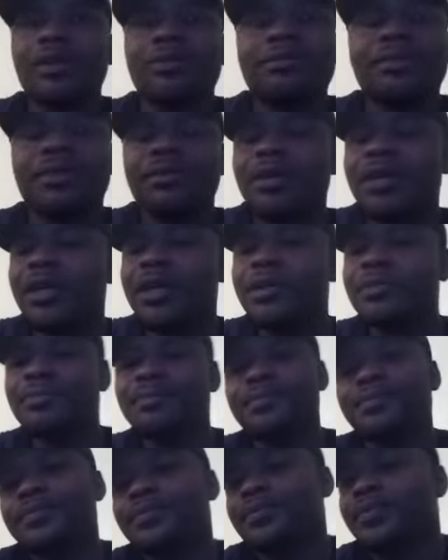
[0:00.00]
But
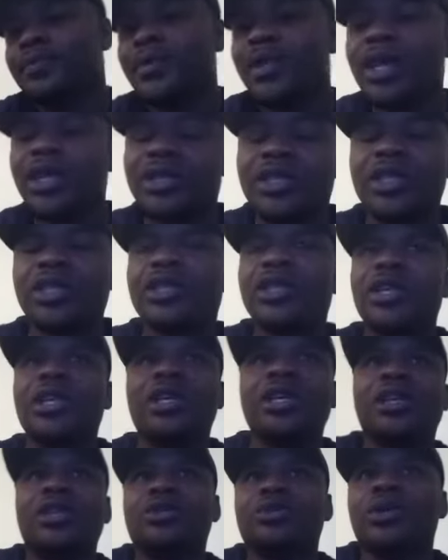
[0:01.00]
that's just it
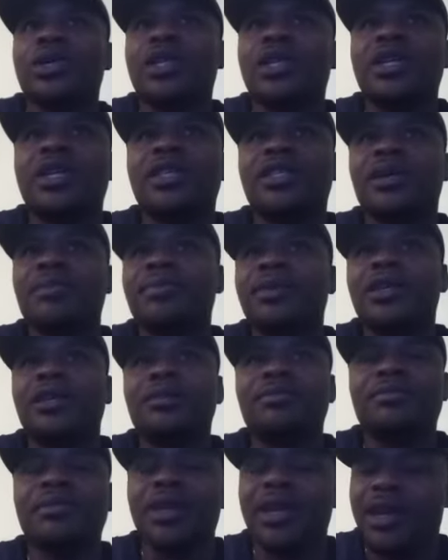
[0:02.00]
is what it is. I
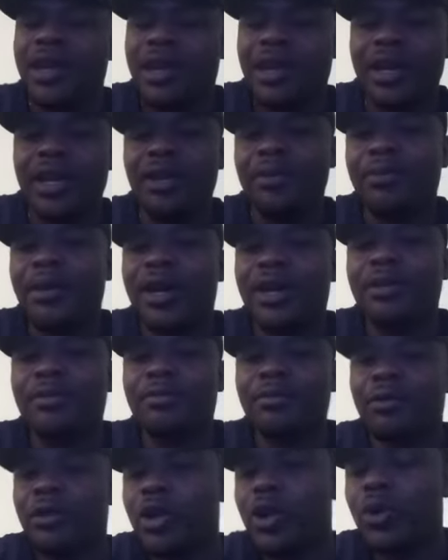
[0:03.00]
mean, anybody
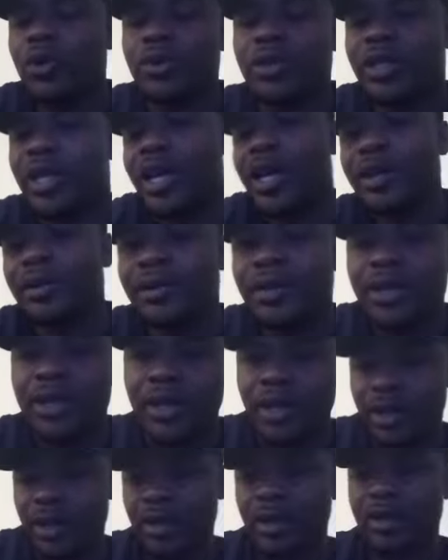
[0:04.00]
knows that.
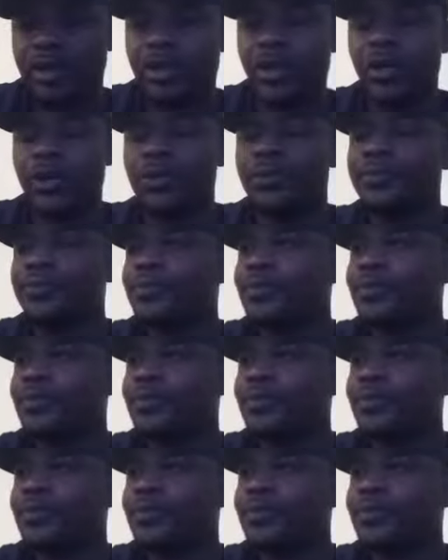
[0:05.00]
So